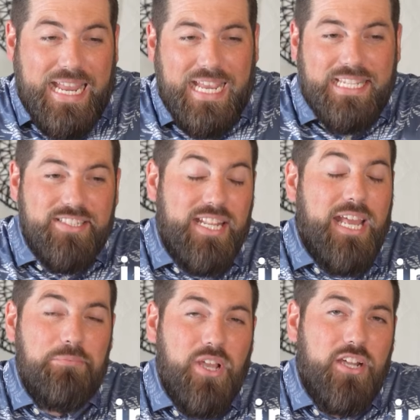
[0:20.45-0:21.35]
And today
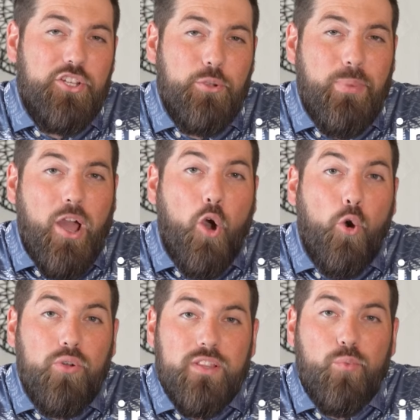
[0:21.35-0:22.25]
I'm talking to you about
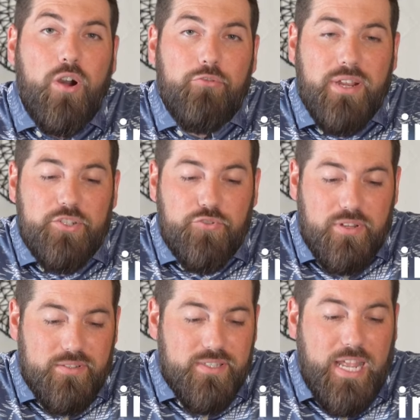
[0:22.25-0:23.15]
hole-in-the-wall
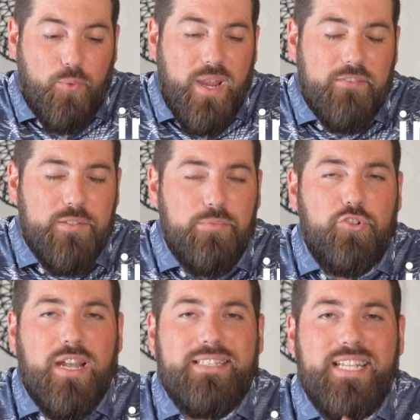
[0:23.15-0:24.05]
restaurants. Now we have some
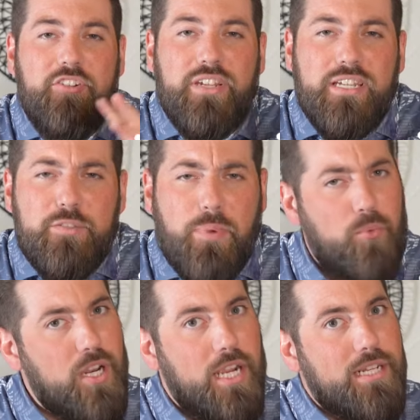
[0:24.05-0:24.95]
criteria, but
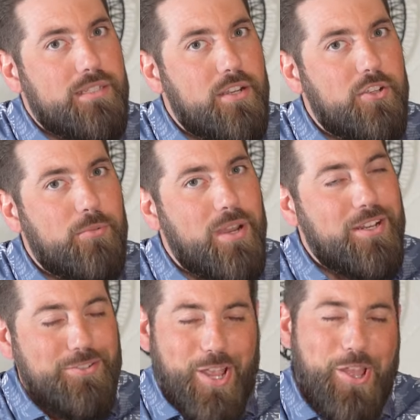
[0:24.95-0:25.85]
we're not going to tell you about
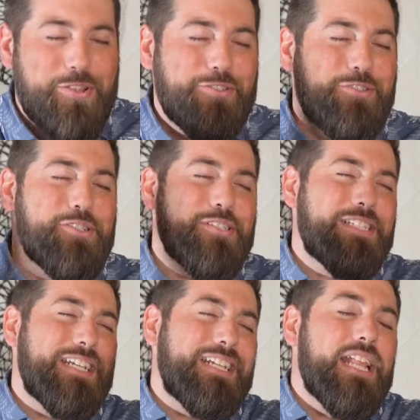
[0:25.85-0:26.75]
it.
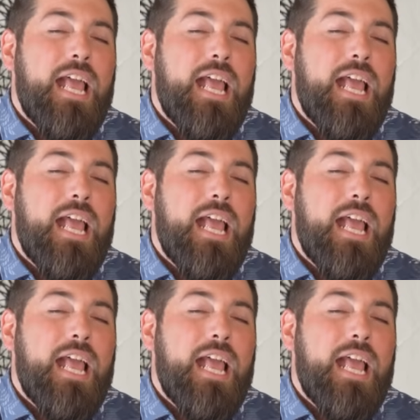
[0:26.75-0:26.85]
Just kidding.